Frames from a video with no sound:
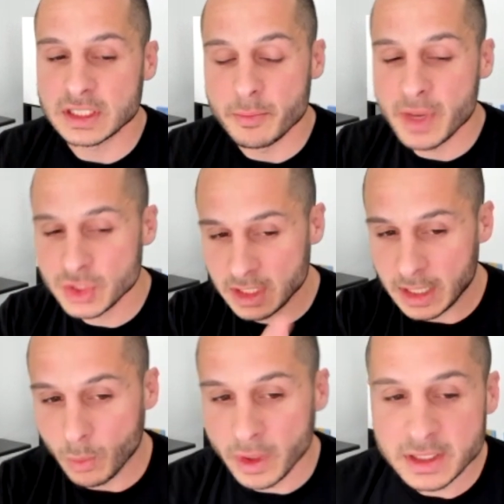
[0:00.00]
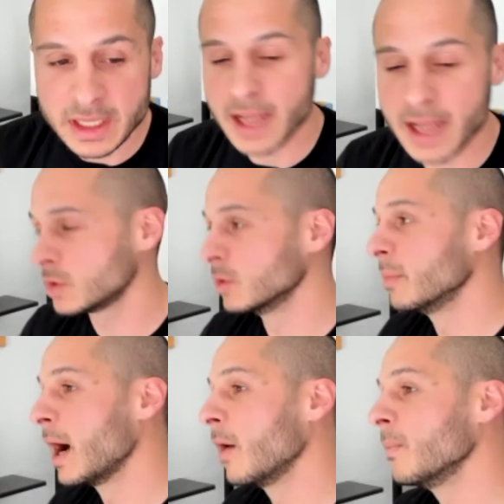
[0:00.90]
I mentioned that I wanted to ask you
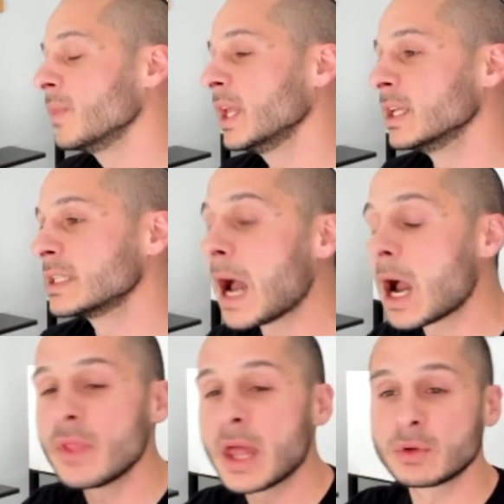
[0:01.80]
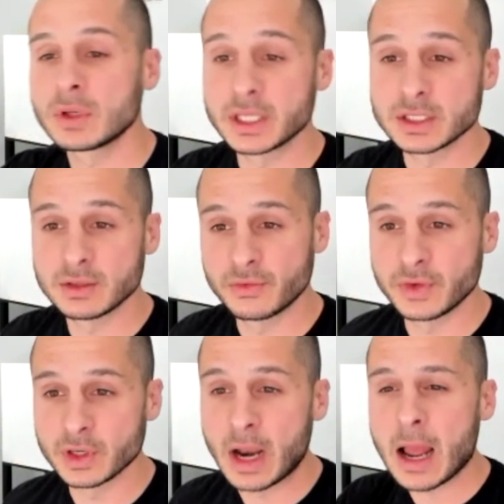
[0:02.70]
about is how that relates to
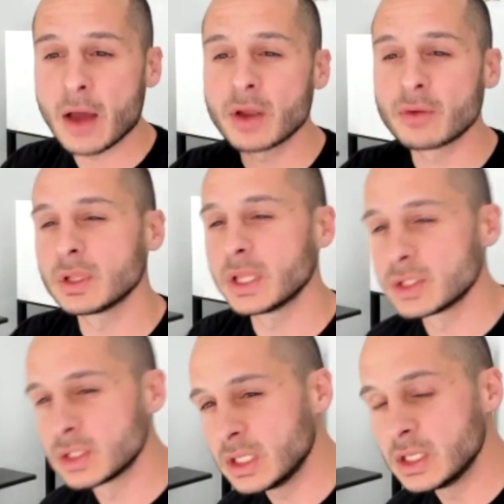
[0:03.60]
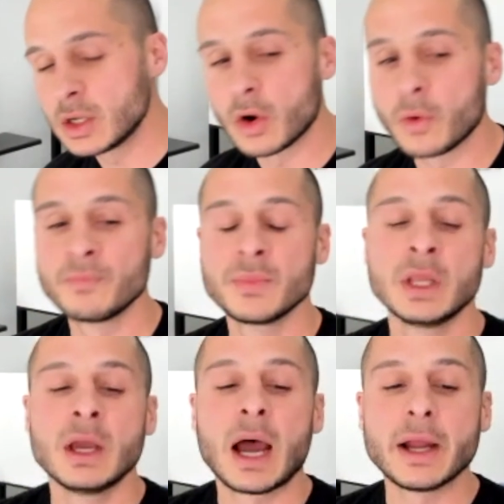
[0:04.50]
fear, how that relates to ego.
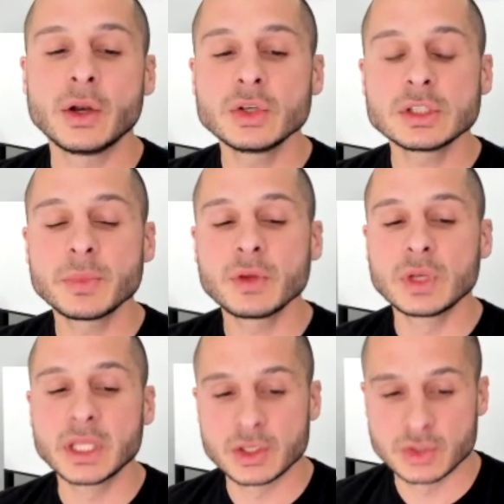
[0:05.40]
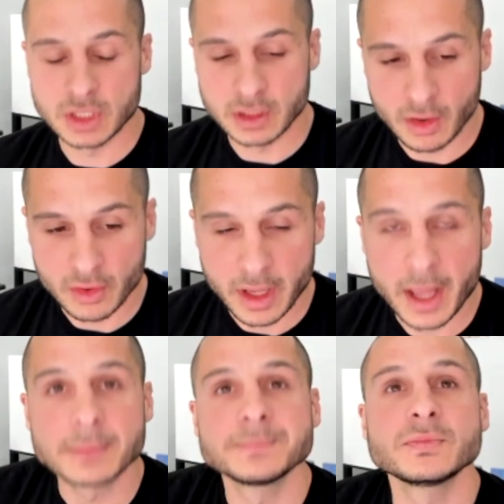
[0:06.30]
I heard something really interesting the other
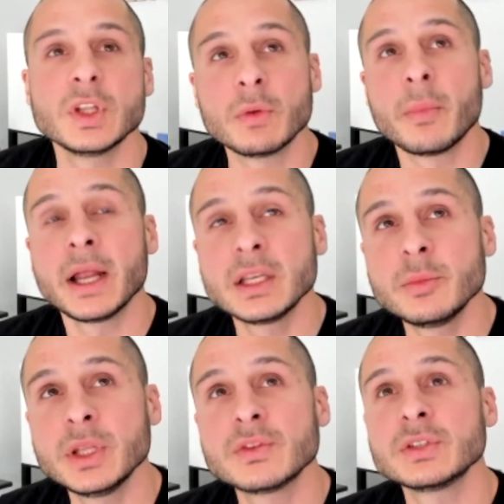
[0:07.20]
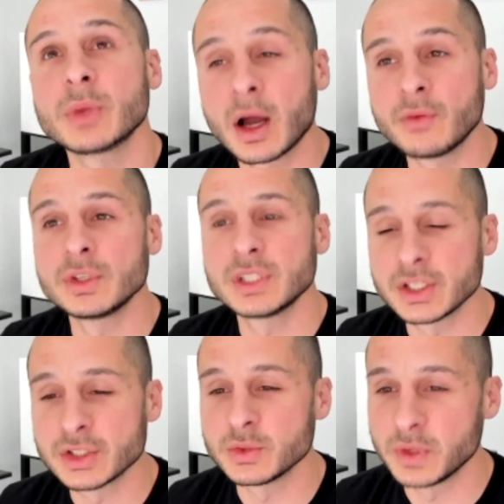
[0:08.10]
day that reminded me of some
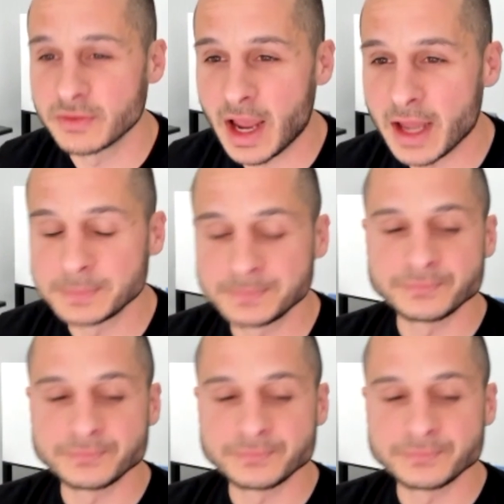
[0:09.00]
conversations we've had.